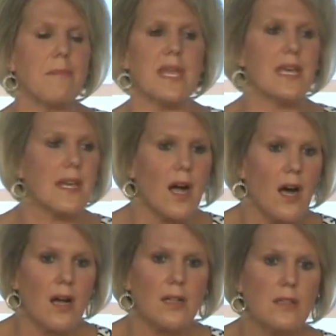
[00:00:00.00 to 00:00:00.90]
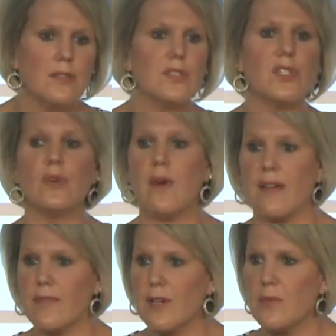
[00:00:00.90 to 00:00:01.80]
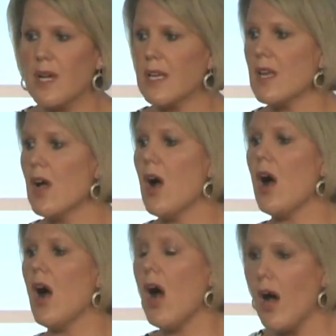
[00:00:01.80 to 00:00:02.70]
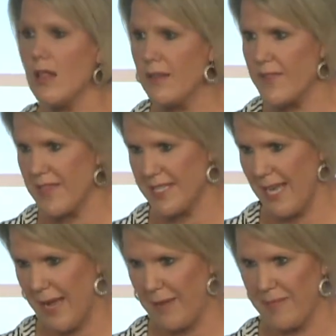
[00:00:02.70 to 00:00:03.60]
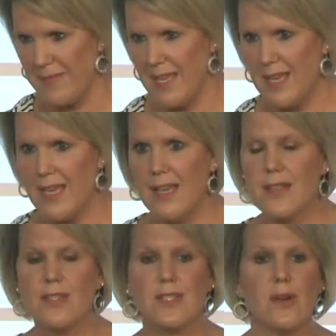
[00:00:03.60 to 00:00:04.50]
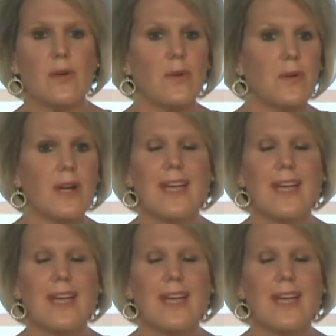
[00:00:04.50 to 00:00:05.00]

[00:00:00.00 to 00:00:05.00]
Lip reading: be it all to everyone all of the time. So,